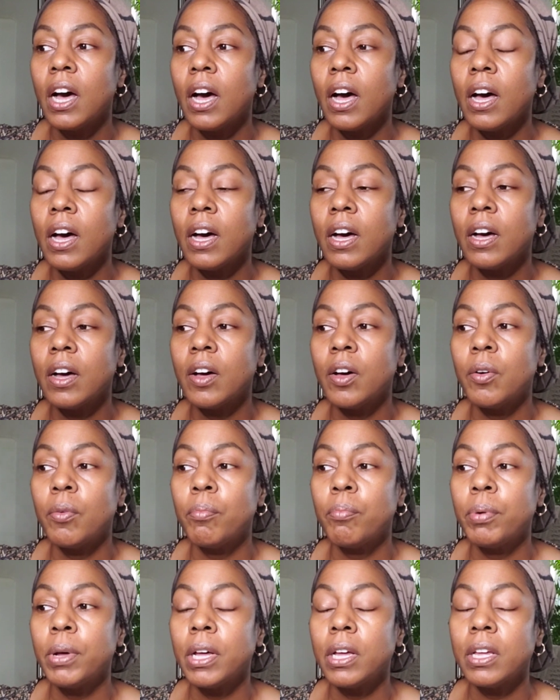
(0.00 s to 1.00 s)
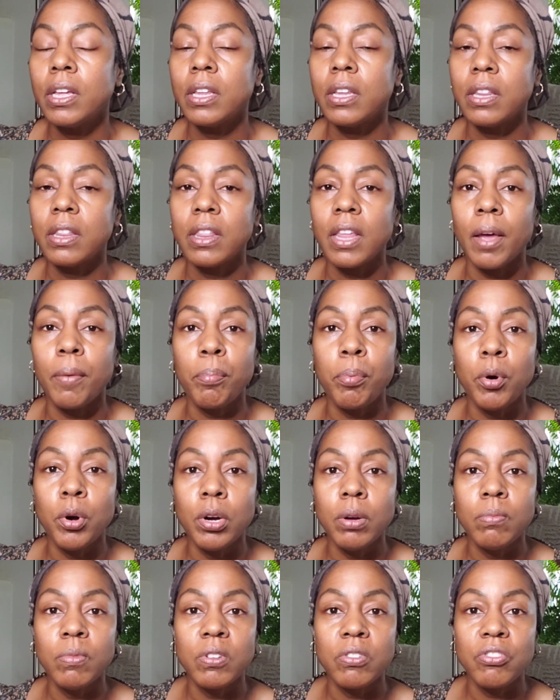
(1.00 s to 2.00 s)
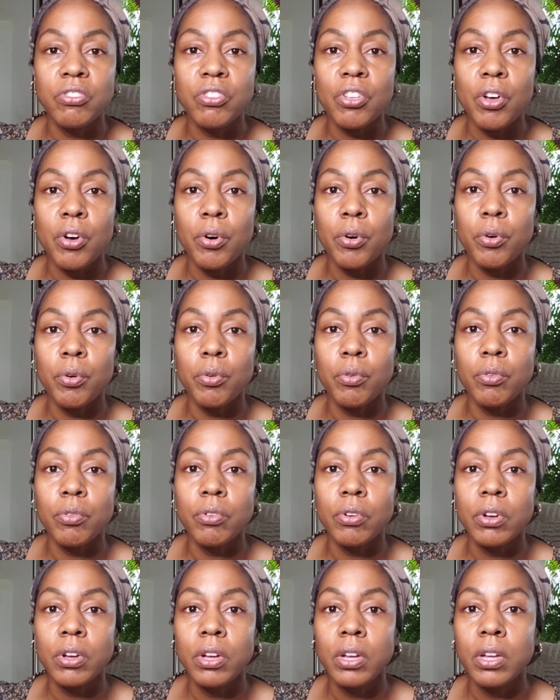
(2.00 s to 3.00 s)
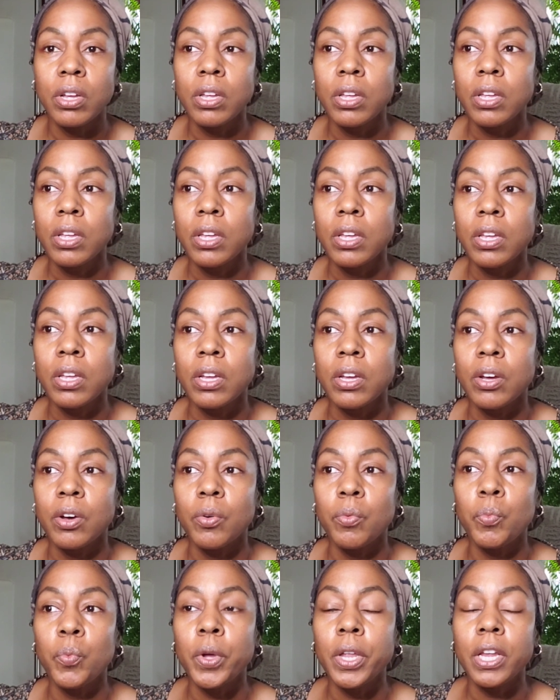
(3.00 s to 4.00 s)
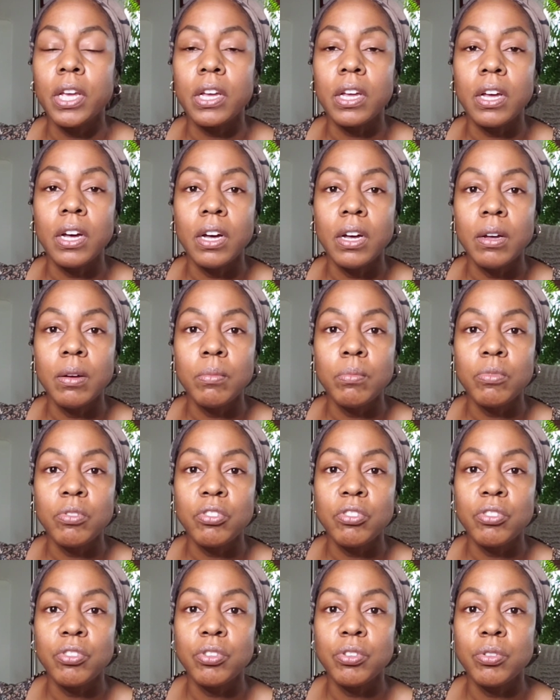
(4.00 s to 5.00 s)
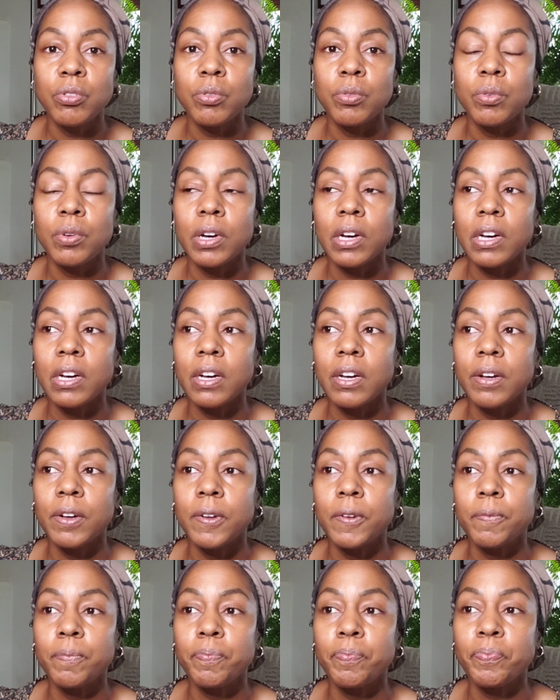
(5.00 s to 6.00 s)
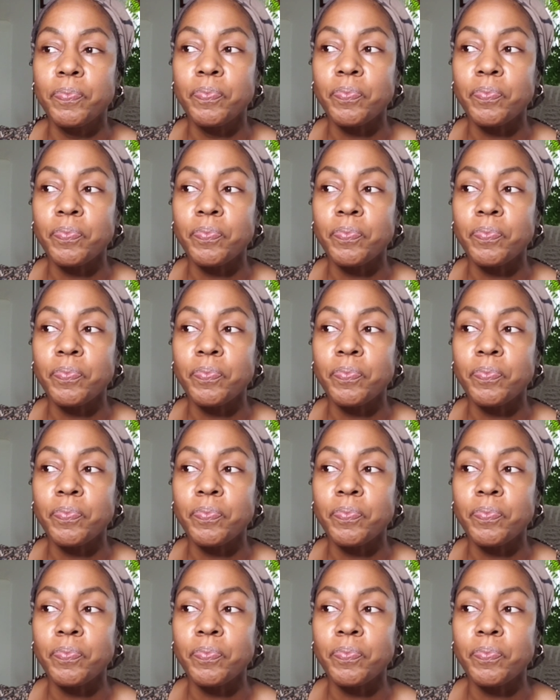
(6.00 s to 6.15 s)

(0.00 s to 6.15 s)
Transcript: Um, but that poem is so, when it comes to um,